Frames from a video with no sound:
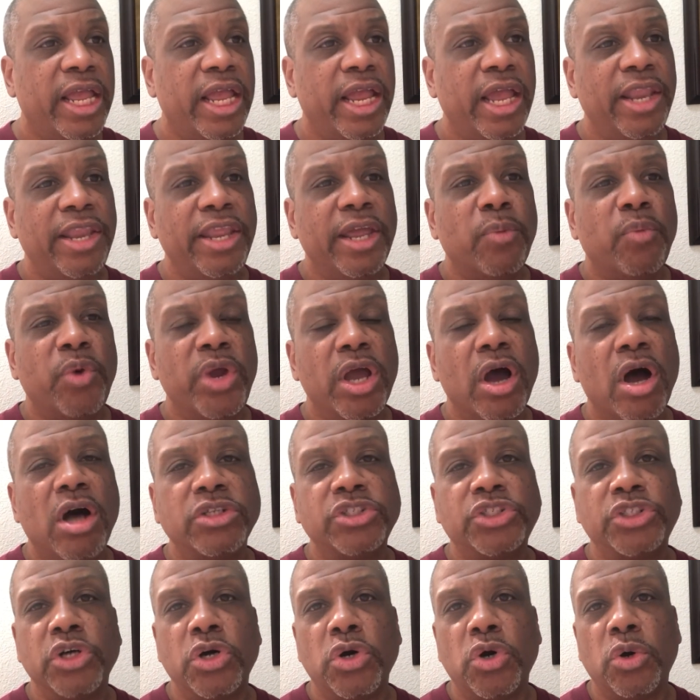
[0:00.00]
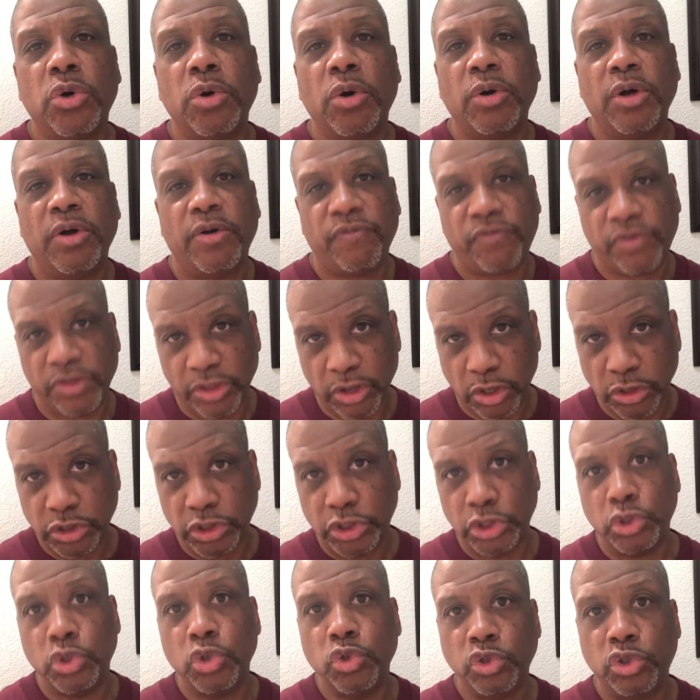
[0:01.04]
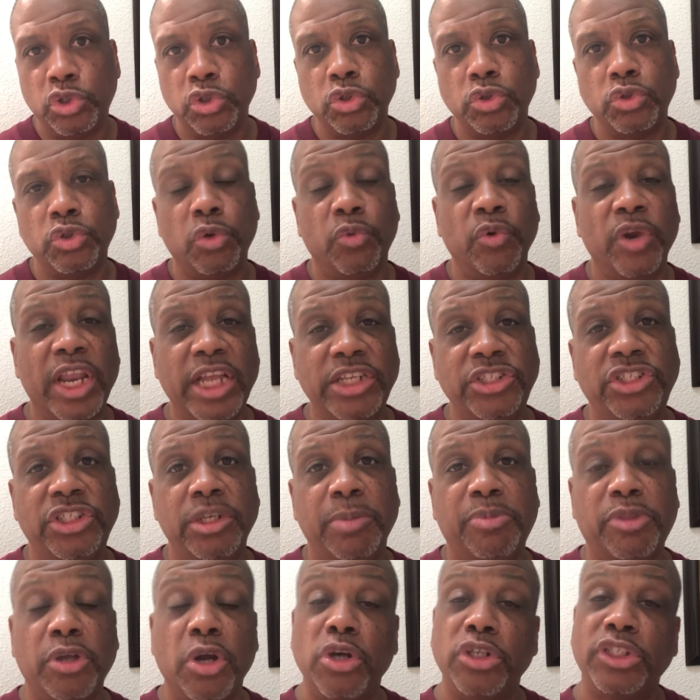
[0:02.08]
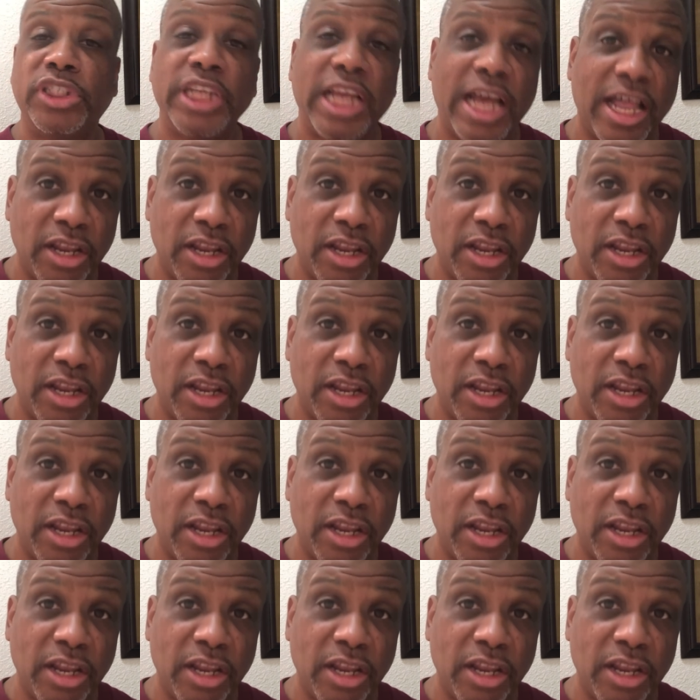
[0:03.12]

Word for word: And then we also, for those of you who do the Relationship Thursday,